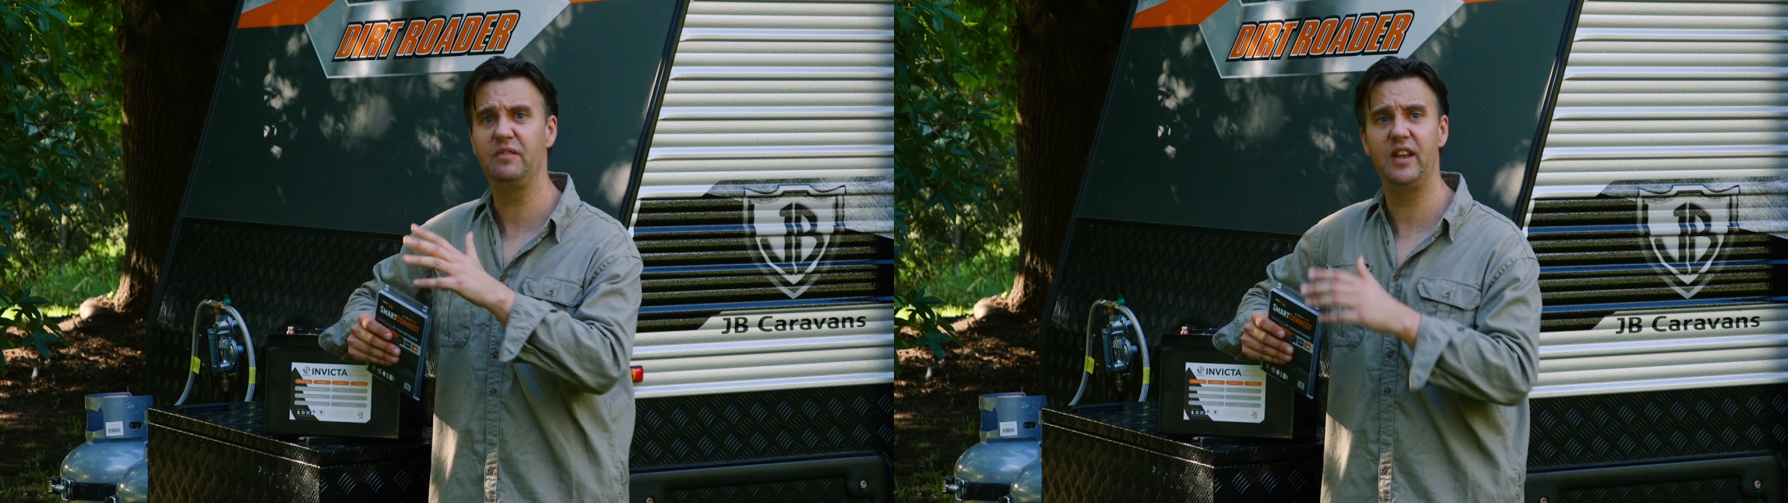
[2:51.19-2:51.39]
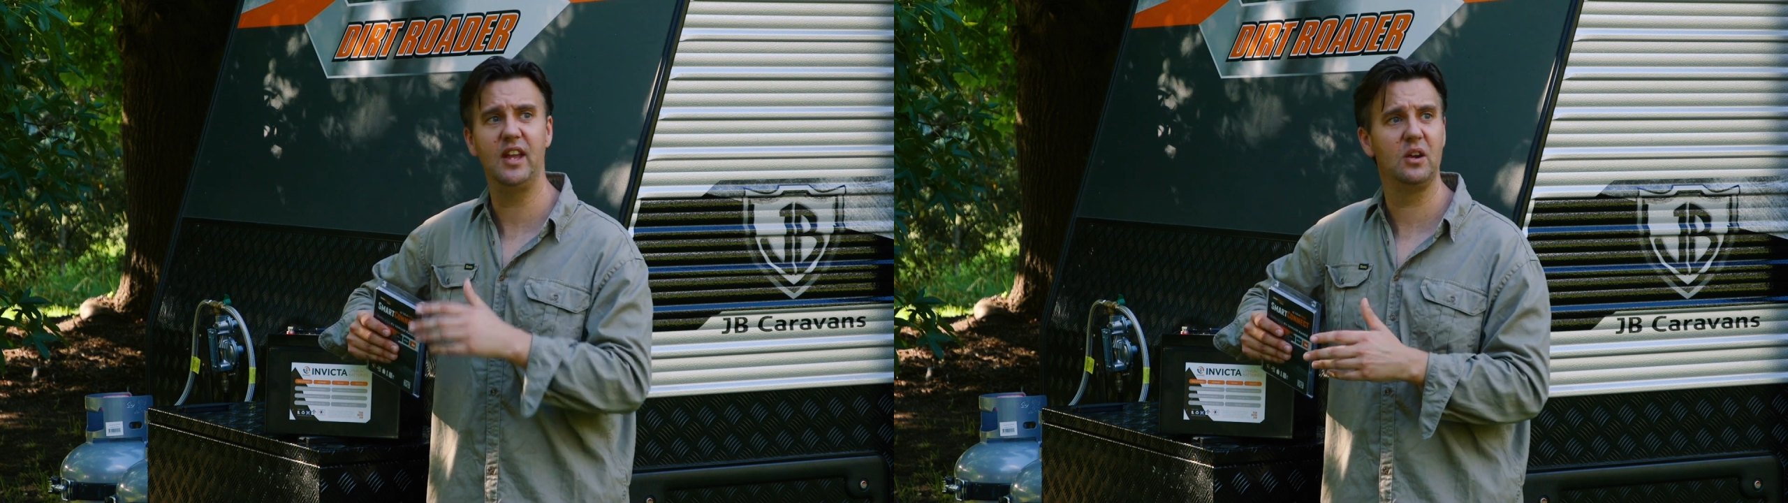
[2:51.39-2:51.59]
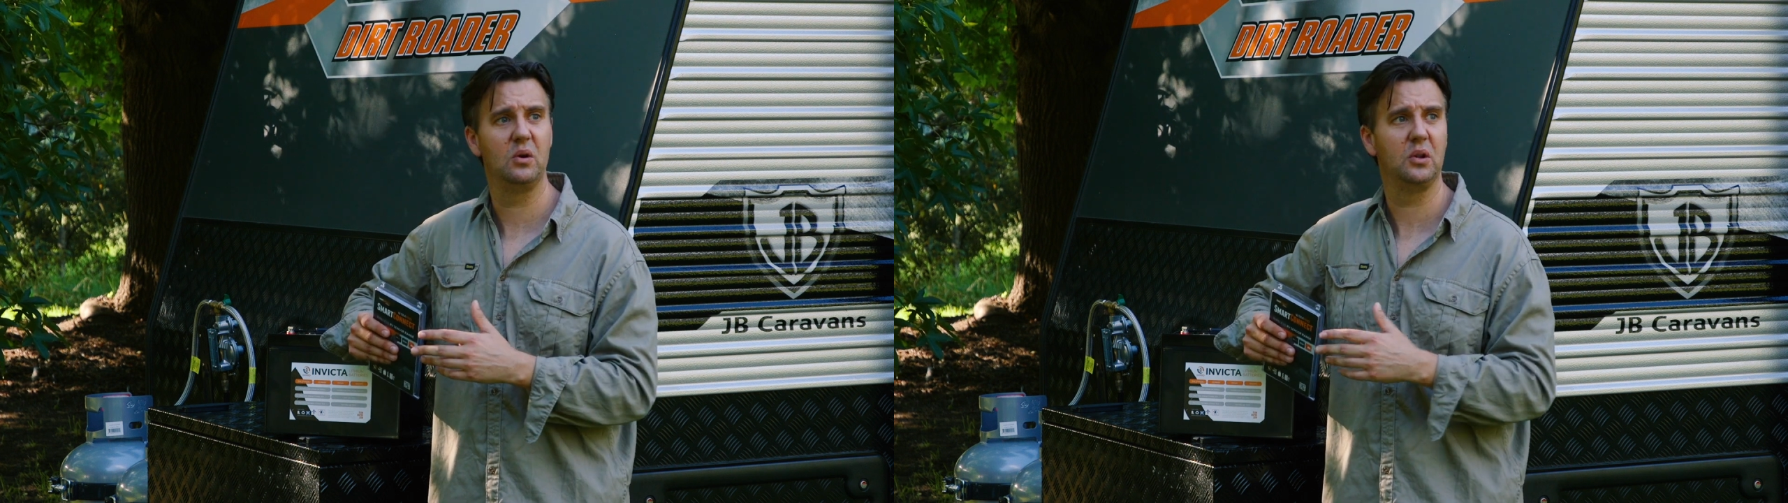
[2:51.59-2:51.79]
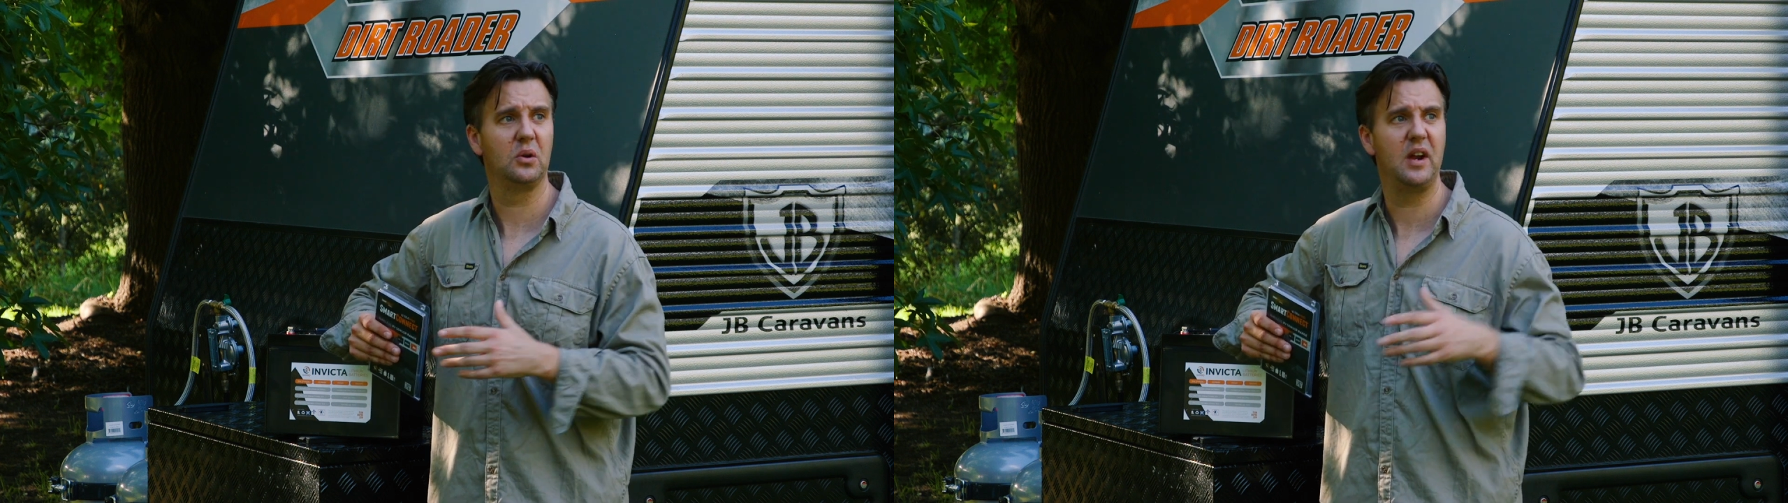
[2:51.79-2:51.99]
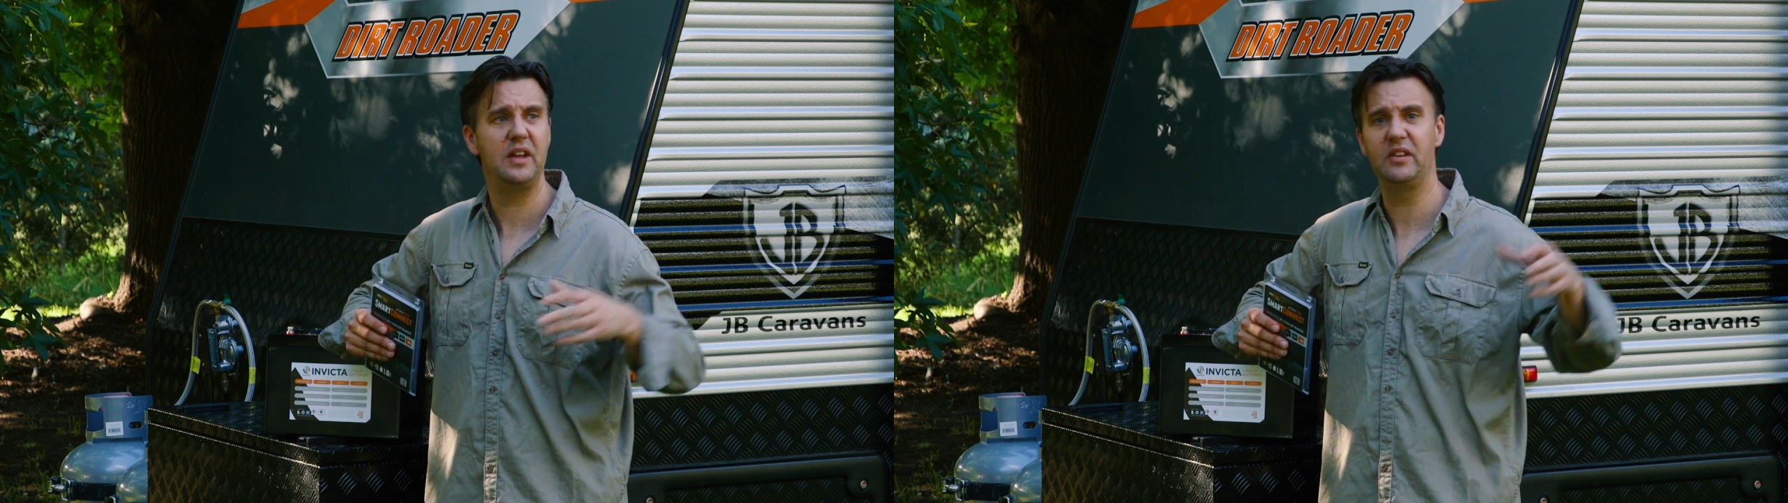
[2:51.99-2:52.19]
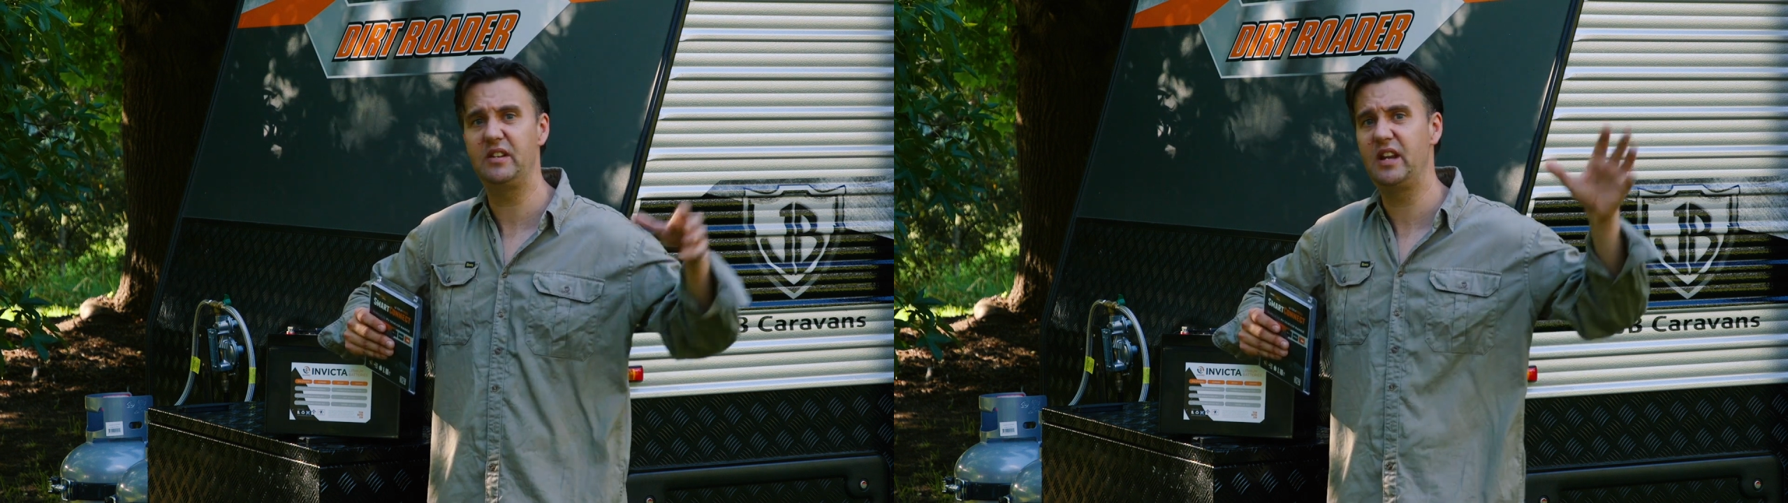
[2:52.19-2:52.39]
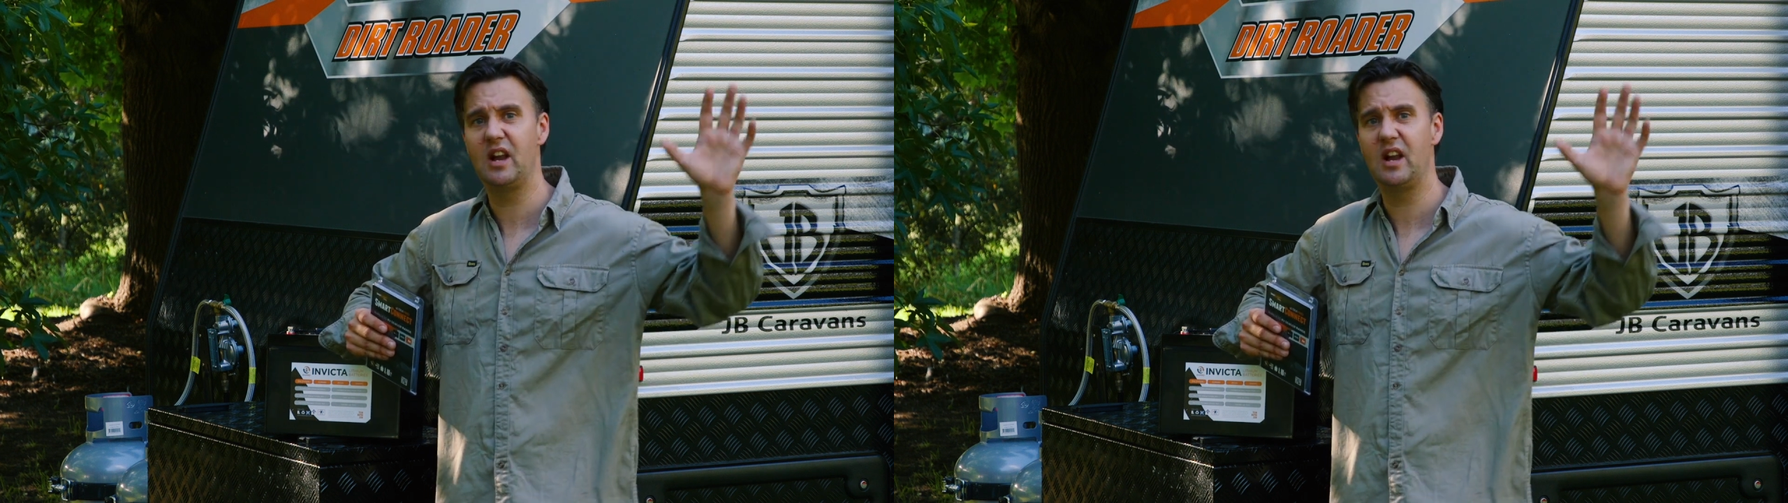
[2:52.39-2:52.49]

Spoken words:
vehicle or even,